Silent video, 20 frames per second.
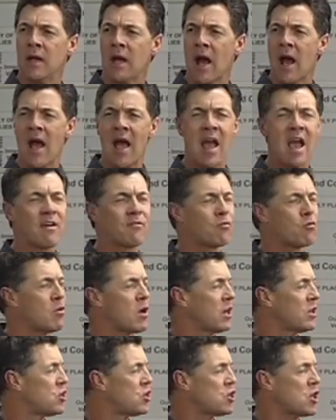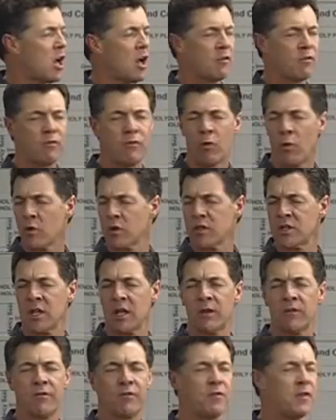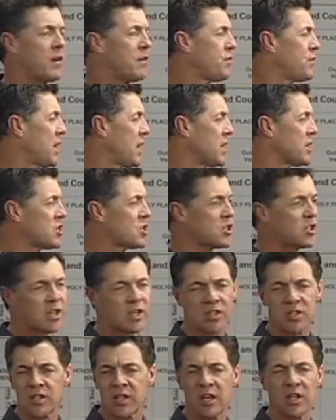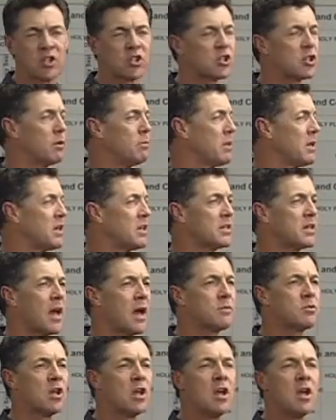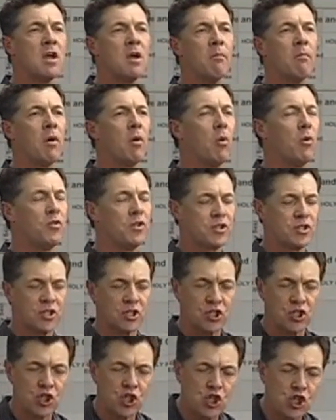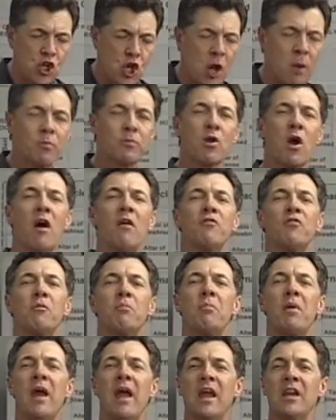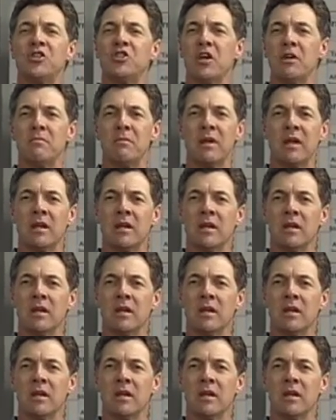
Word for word: I have read John 14, 15, and 16 so many times, but when this has jumped off the page at me,